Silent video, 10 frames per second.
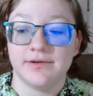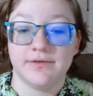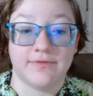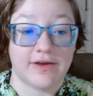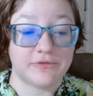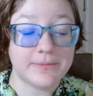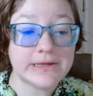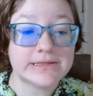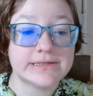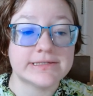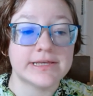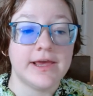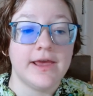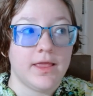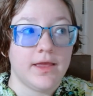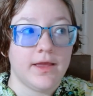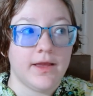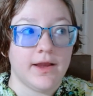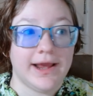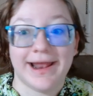5 months,
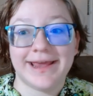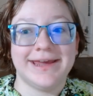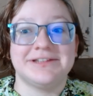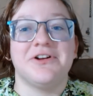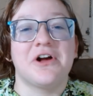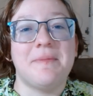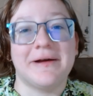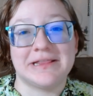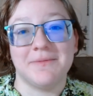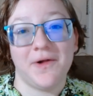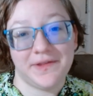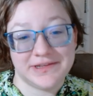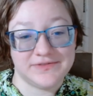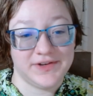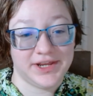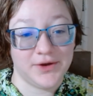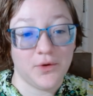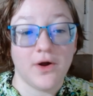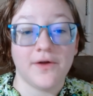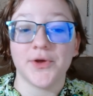and I can't talk about them all in this video.
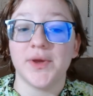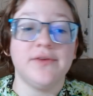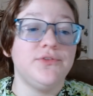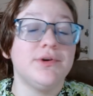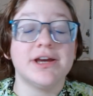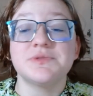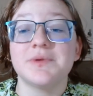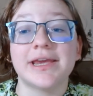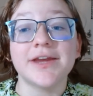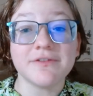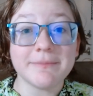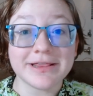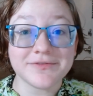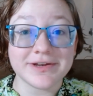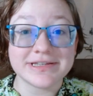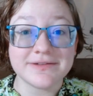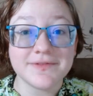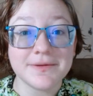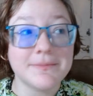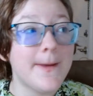Although, if you guys want to hear about the rest of
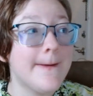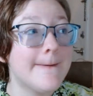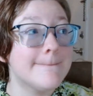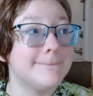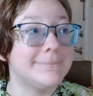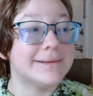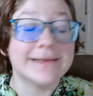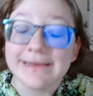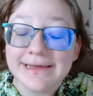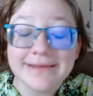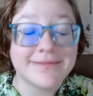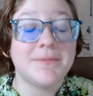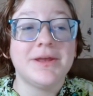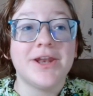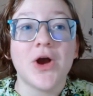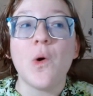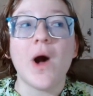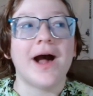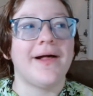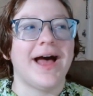them, please let me
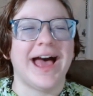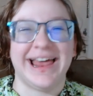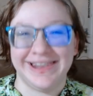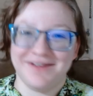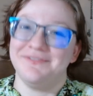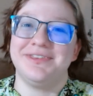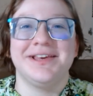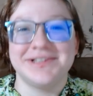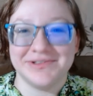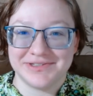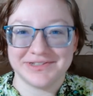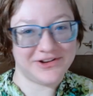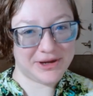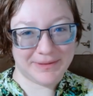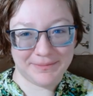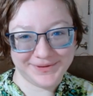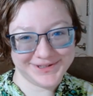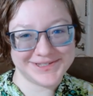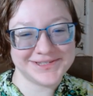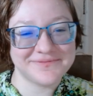know. I love the excuse to talk about
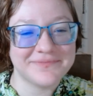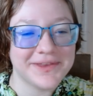books.